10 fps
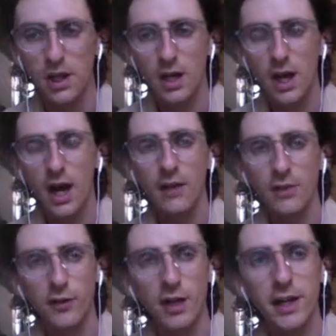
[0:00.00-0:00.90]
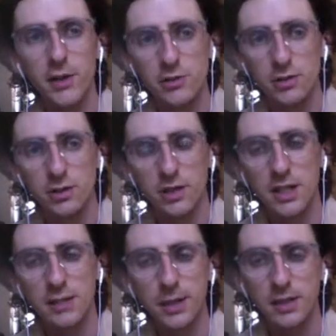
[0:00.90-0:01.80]
and the Philodendron
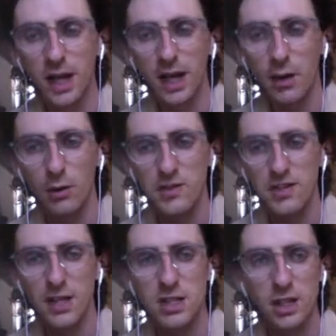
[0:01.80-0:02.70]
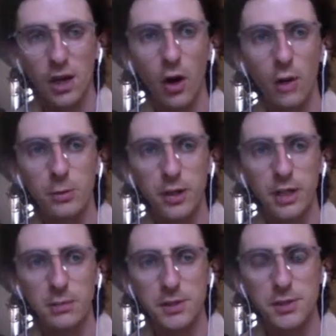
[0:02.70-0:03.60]
Dean McDowell is actually a hybrid
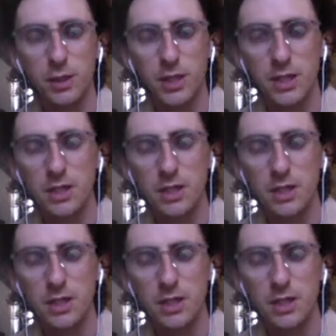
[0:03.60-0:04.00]
between